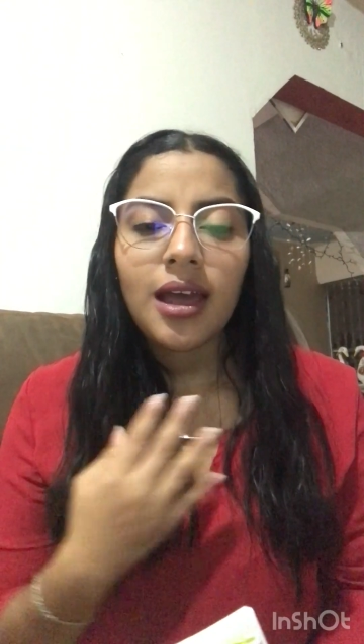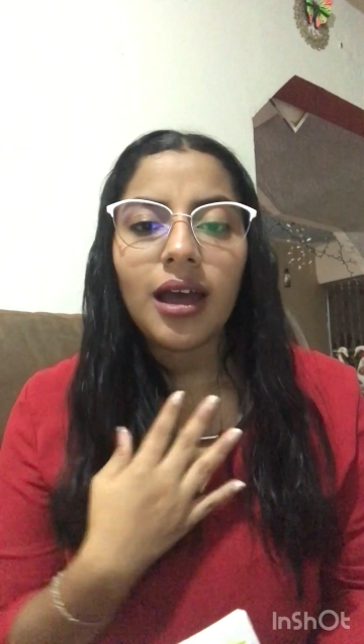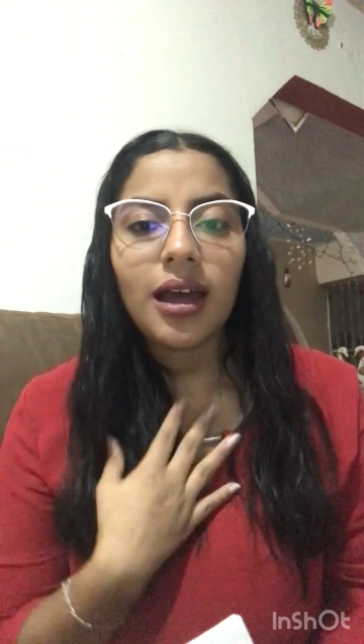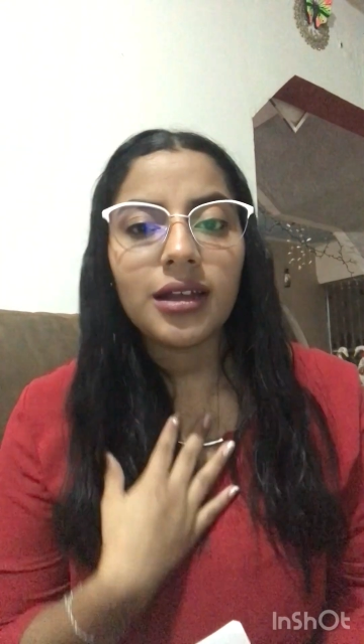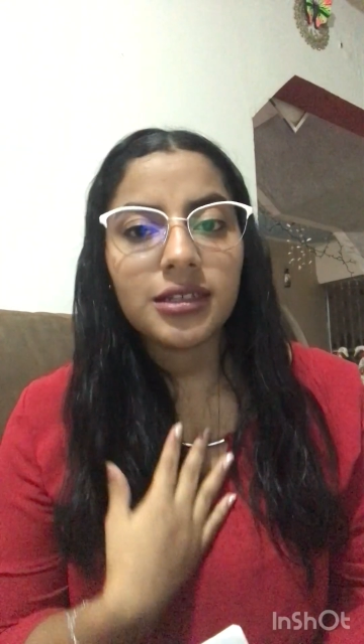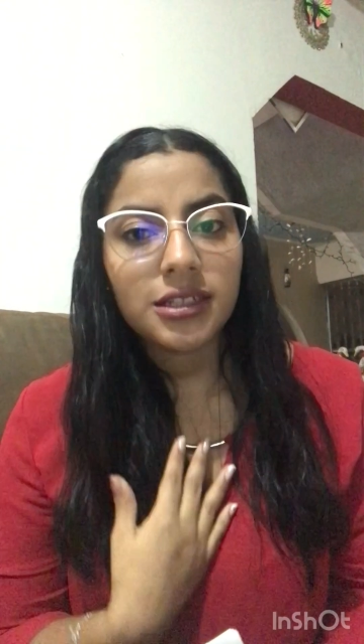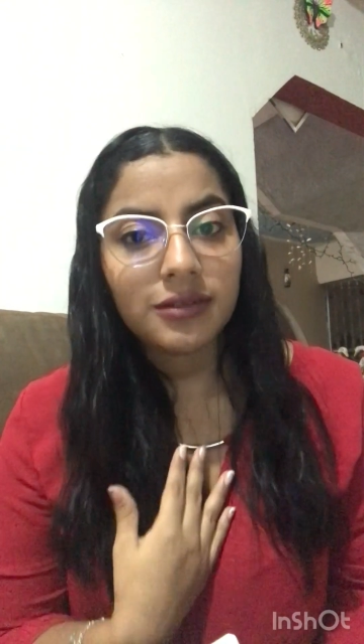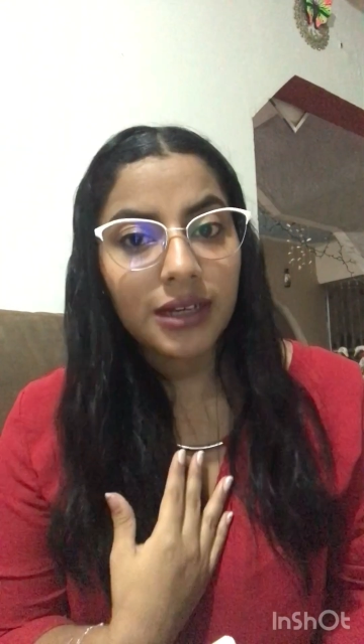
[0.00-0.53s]

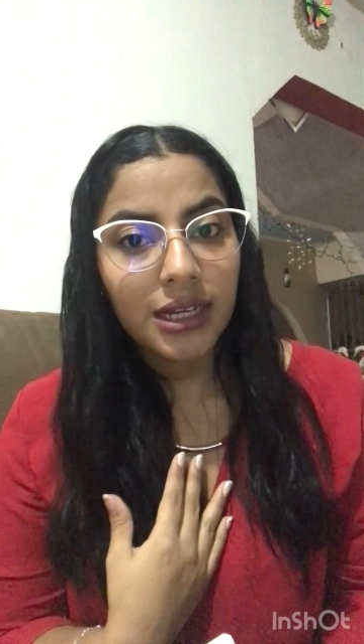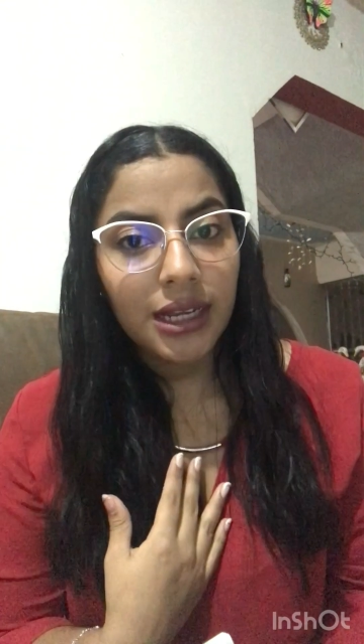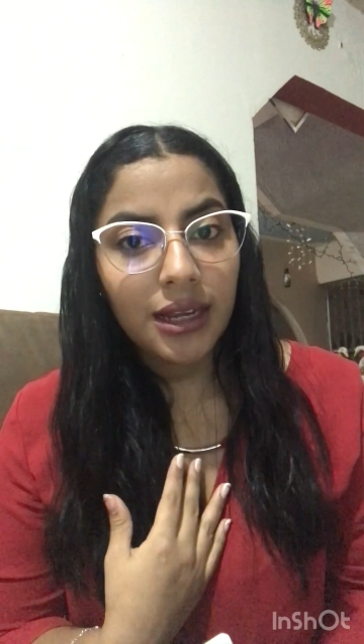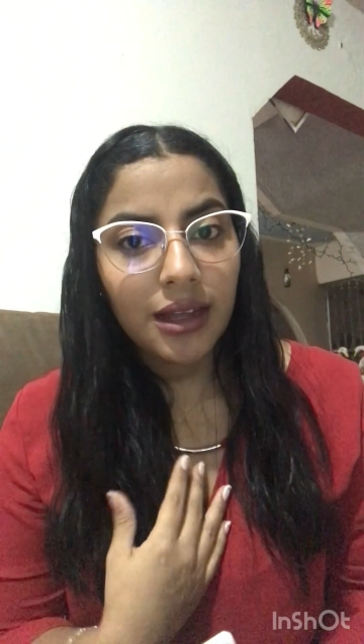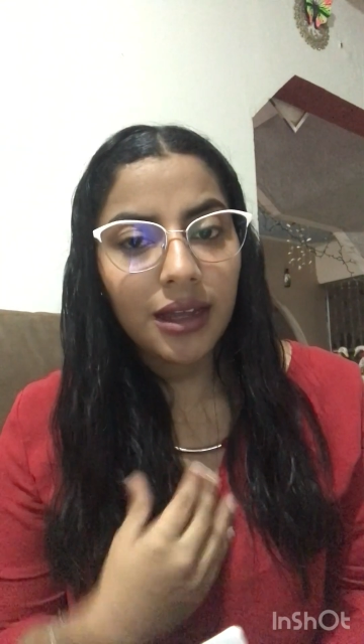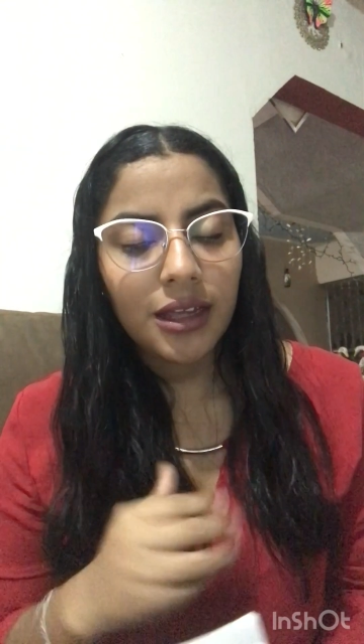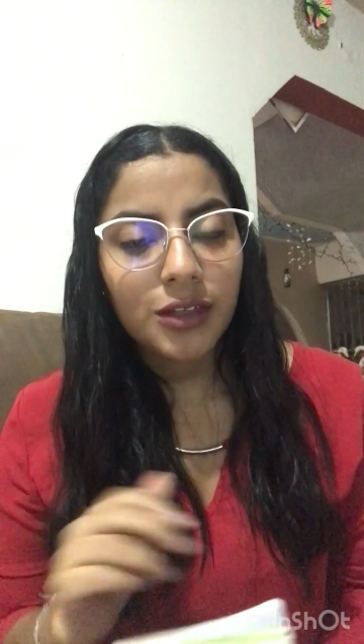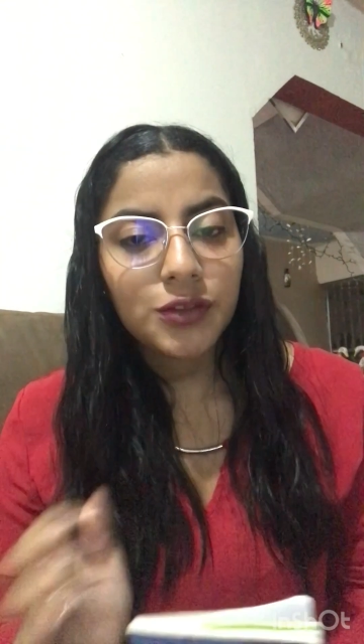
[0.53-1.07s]
Angie
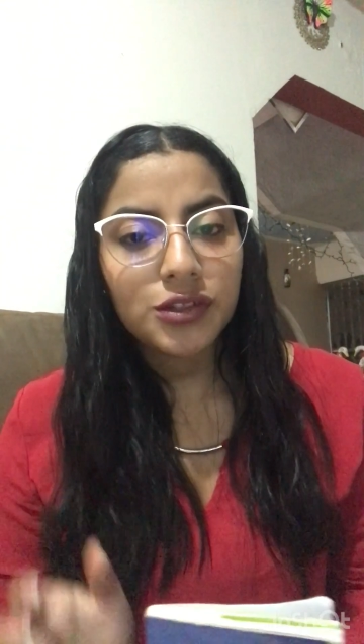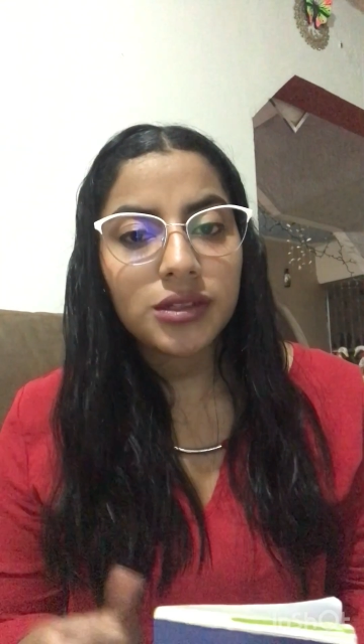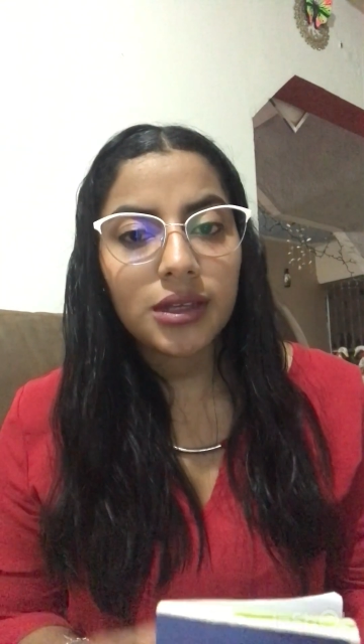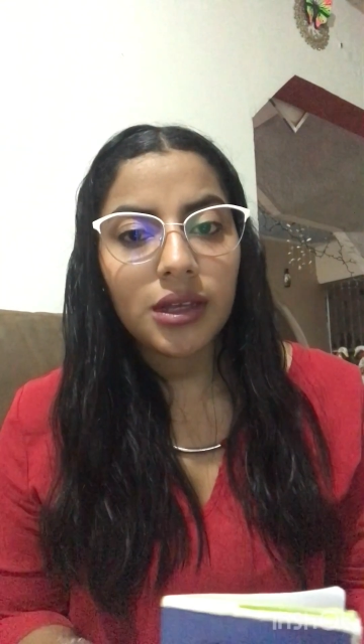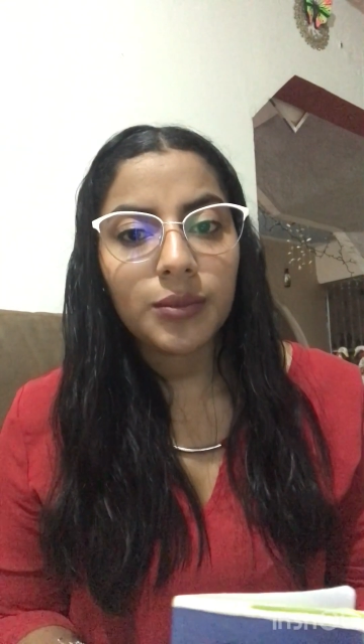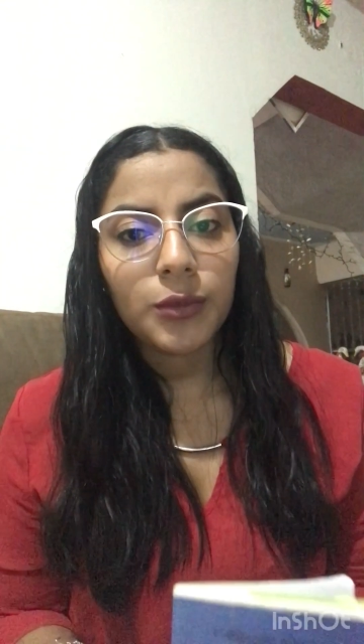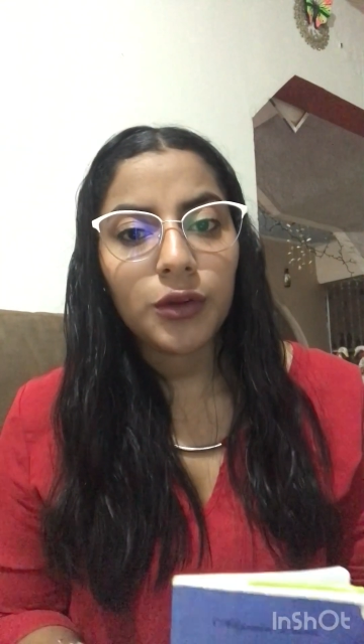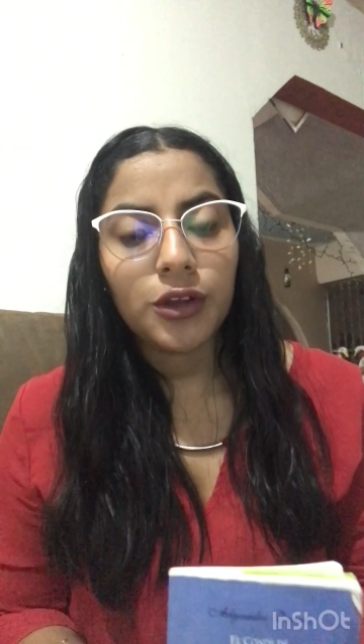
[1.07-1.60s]
Varela and today
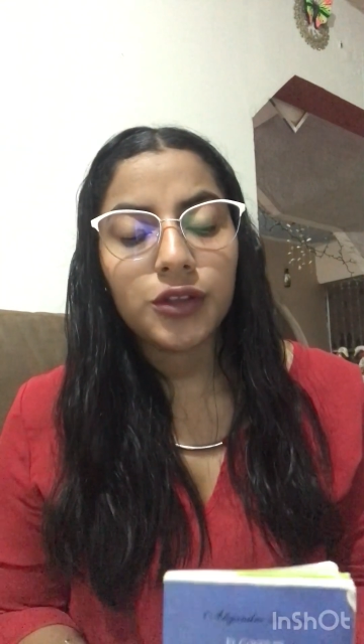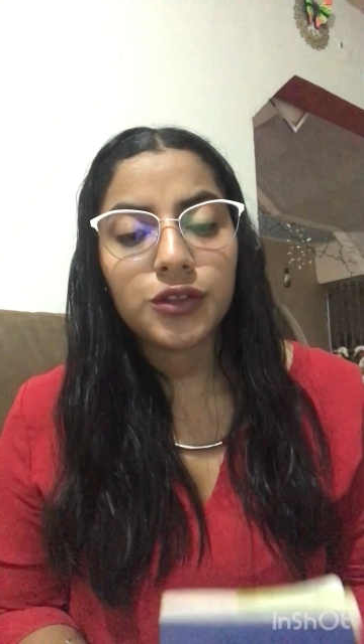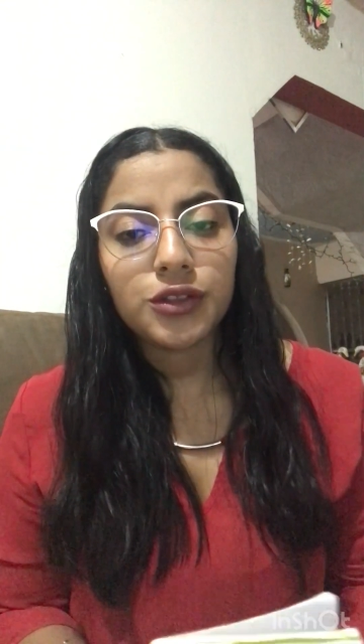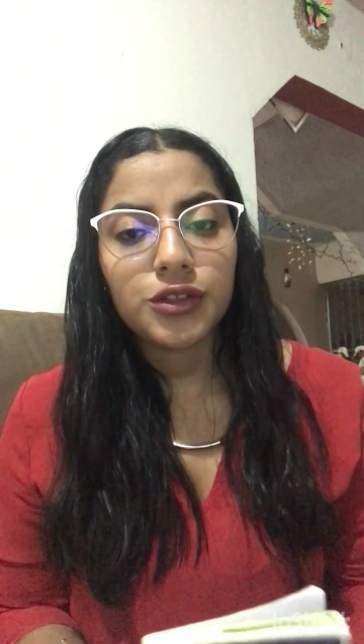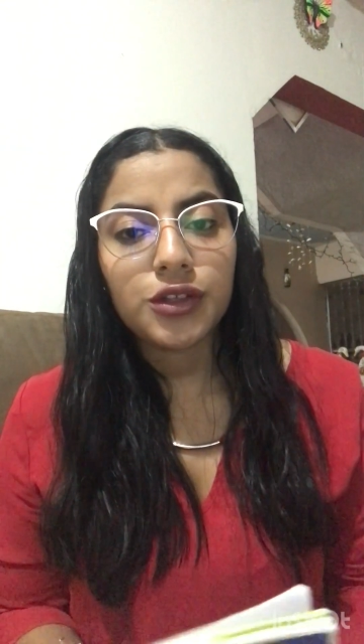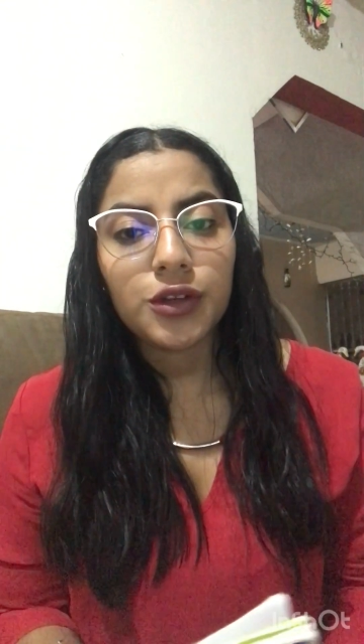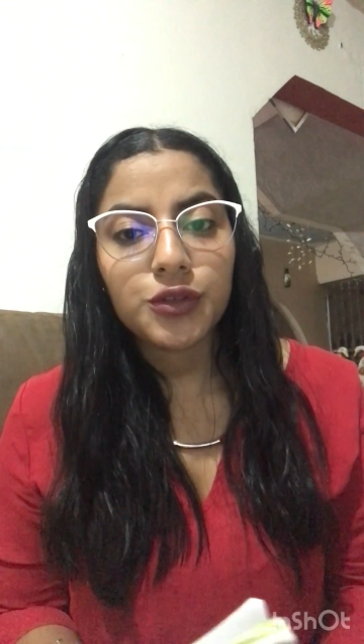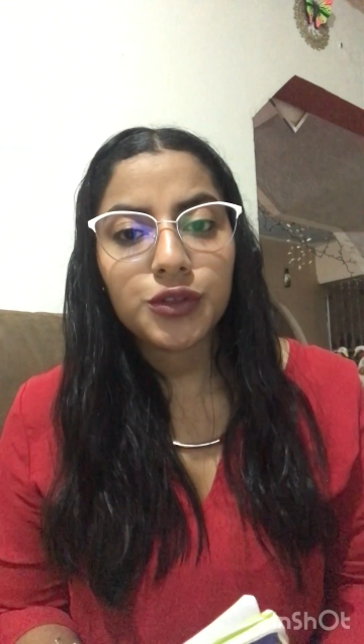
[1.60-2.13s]
I'm going to talk